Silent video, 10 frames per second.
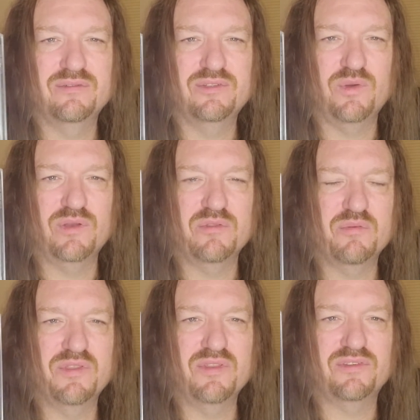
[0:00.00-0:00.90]
Toyed with
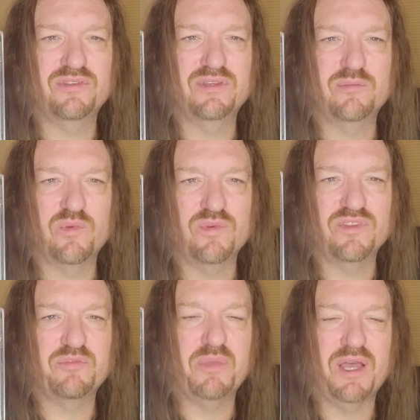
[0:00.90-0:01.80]
putting this in number 1
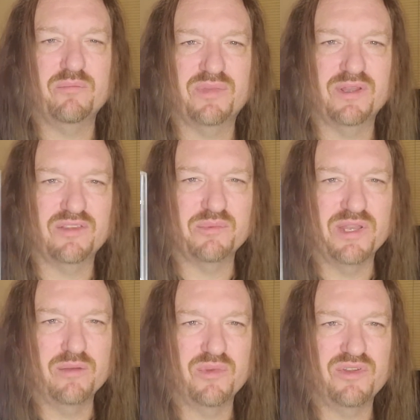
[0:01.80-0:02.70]
spot, but it's my
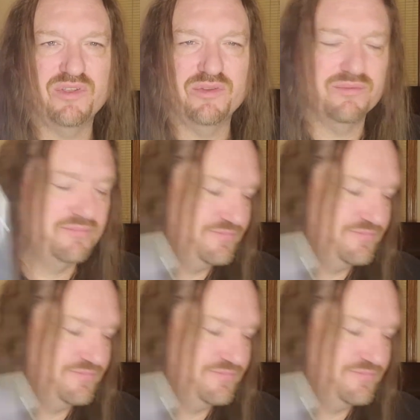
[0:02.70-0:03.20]
number 2.